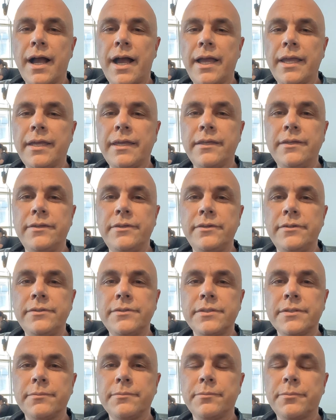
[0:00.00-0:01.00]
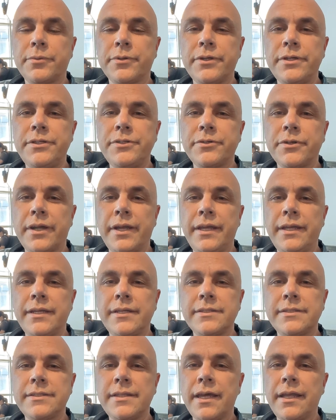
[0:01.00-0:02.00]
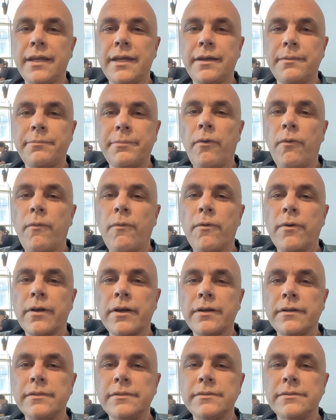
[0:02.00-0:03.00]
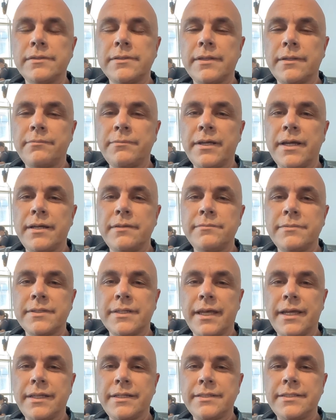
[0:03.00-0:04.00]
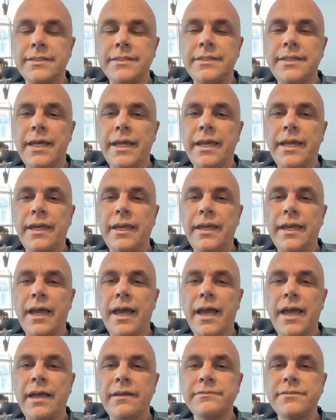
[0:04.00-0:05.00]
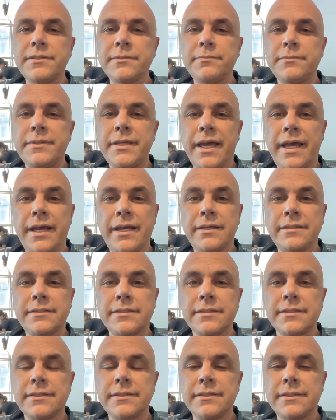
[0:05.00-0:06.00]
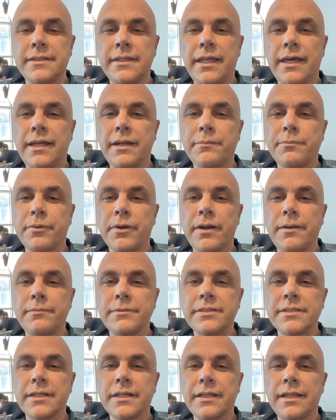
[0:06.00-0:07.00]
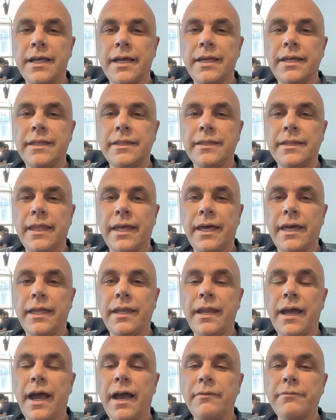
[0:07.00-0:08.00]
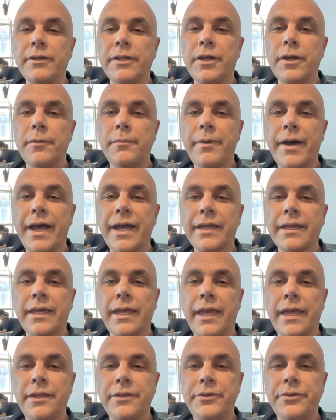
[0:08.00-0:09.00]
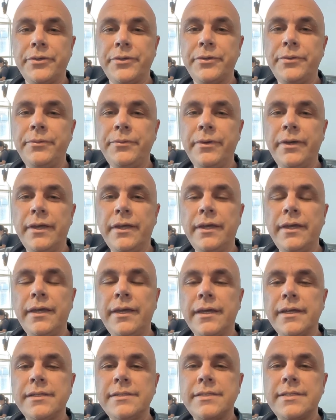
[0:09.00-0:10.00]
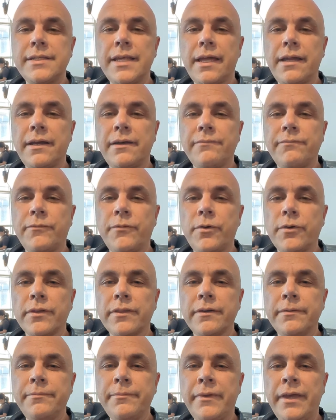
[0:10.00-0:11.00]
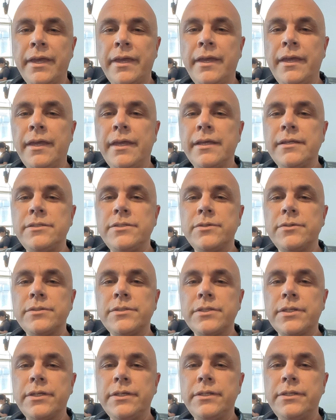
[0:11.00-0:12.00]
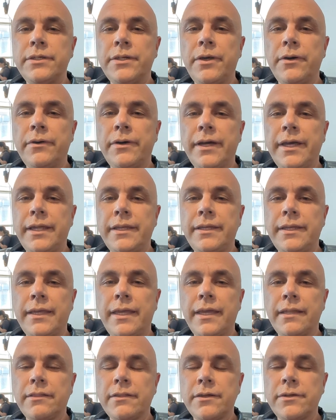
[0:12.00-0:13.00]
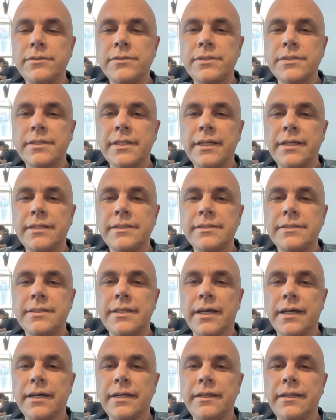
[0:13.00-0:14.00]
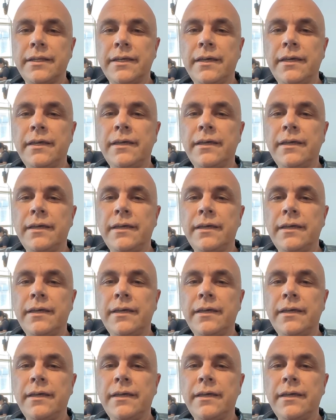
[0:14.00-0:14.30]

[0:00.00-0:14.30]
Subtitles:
I can do some pre-training setup, or sometimes like today, I have some tasks that I promised the client that I would go back and do and set up for them. And so it's good to go ahead and get those things done